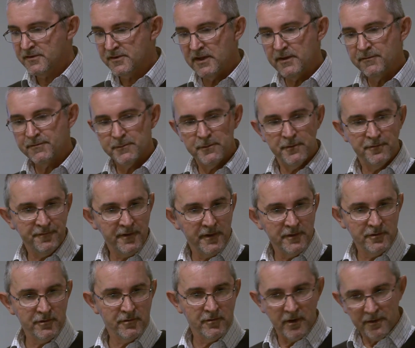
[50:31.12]
see from the
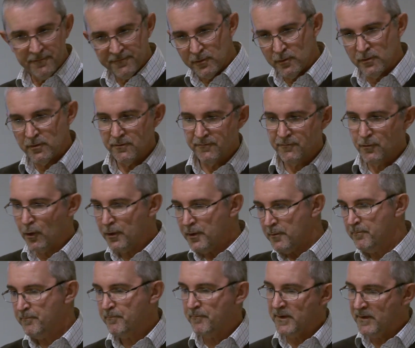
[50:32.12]
photograph you've got
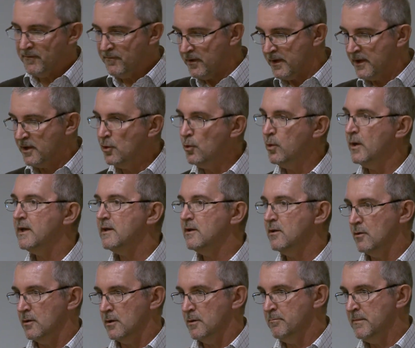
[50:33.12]
to be very quick,
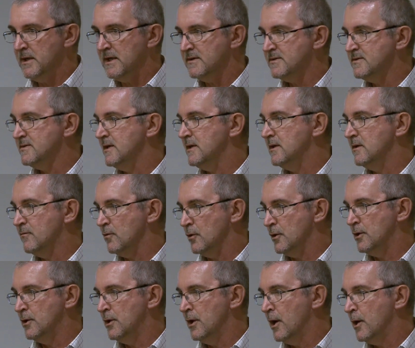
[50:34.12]
you've got to mix it, you've got
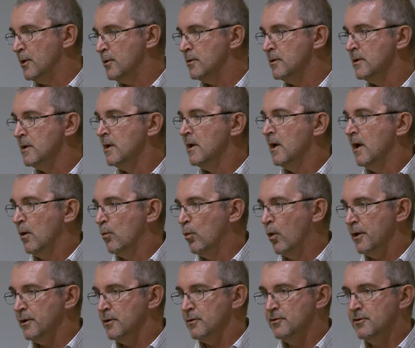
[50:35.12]
to know
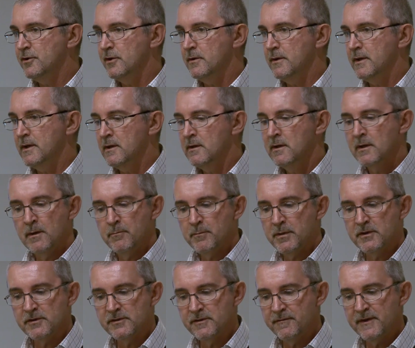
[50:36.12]
what you're doing,
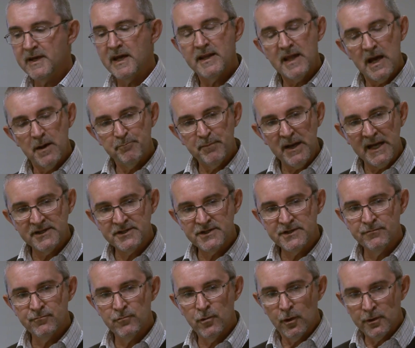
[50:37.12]
because if you get that
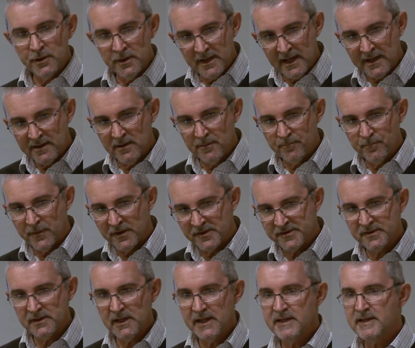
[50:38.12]
batching wrong, you get the
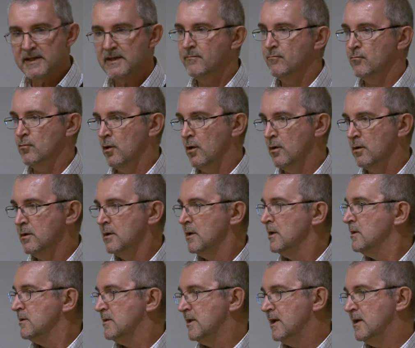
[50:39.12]
slaking wrong,
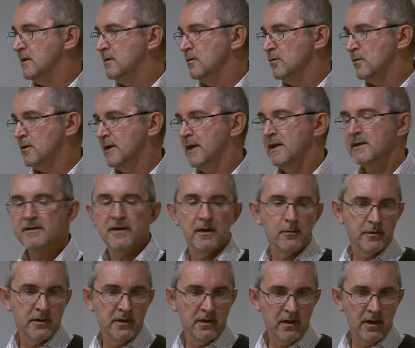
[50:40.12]
then you're going to end
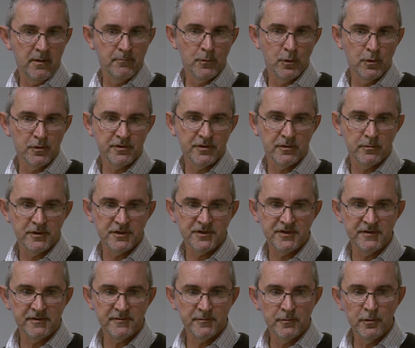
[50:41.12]
up with a lime mortar which
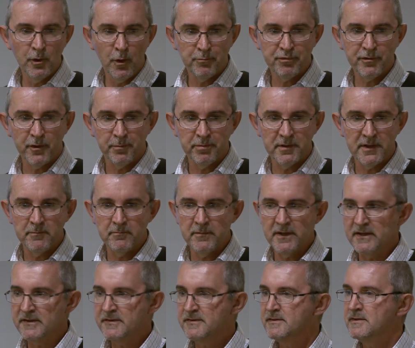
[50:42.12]
is not properly
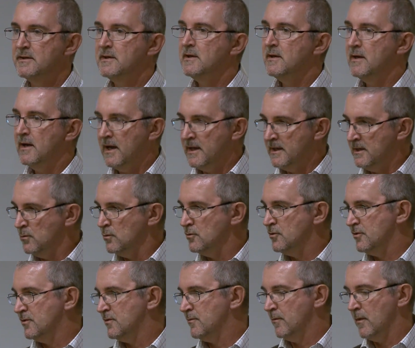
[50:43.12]
mixed, and it will
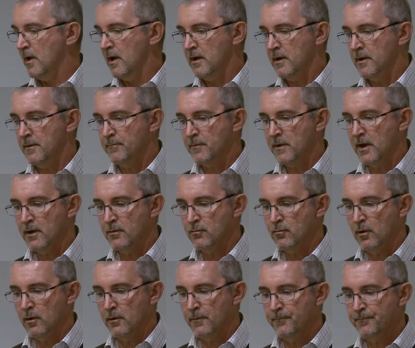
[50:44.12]
just go
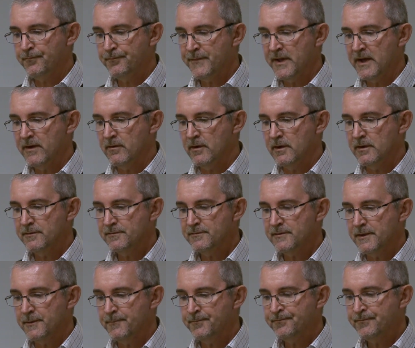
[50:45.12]
wrong
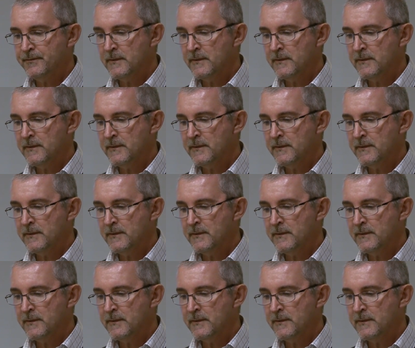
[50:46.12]
thereafter.